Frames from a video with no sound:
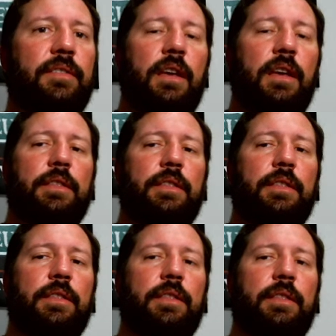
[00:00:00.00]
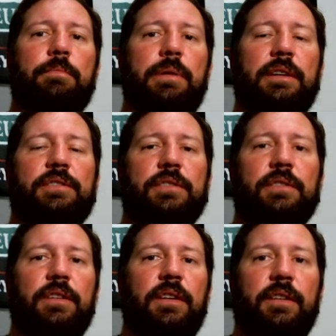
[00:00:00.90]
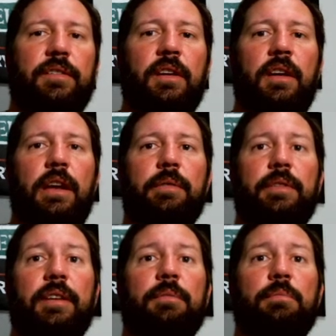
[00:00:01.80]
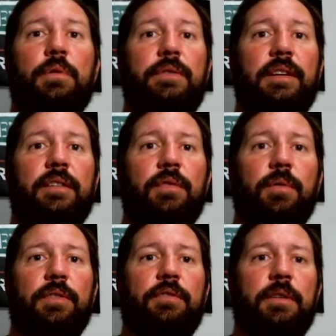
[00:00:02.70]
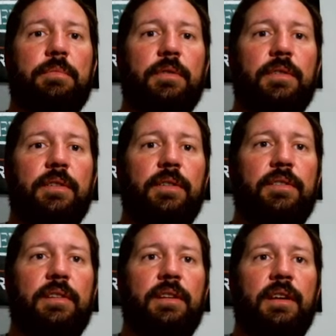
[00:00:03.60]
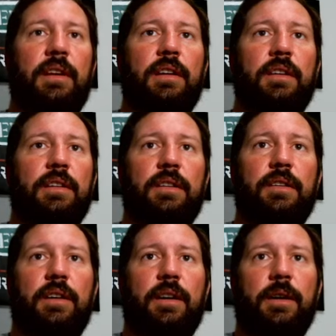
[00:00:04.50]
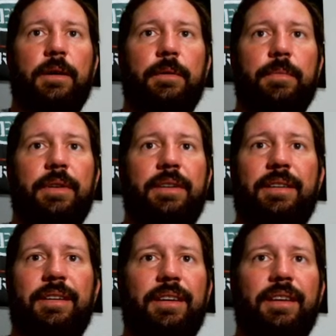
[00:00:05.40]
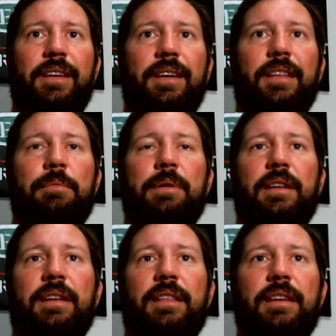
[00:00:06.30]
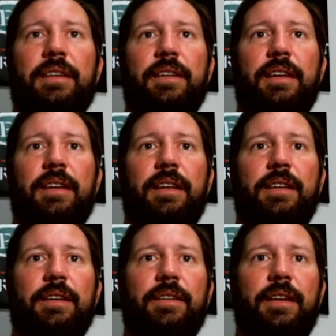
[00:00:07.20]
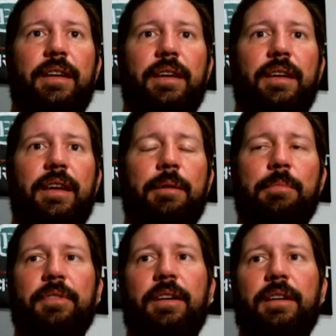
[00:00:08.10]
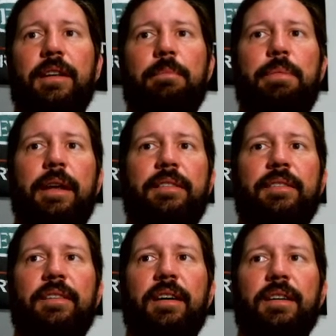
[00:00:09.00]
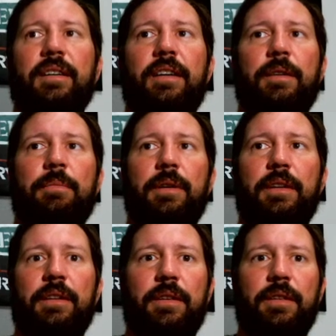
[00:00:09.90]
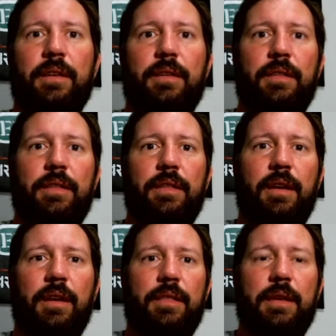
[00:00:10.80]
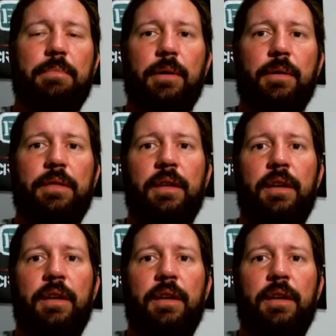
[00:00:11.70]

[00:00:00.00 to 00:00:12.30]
the macro picture is everything is moving towards cryptocurrency. At the beginning of the internet, Amazon and Pets.com, they both,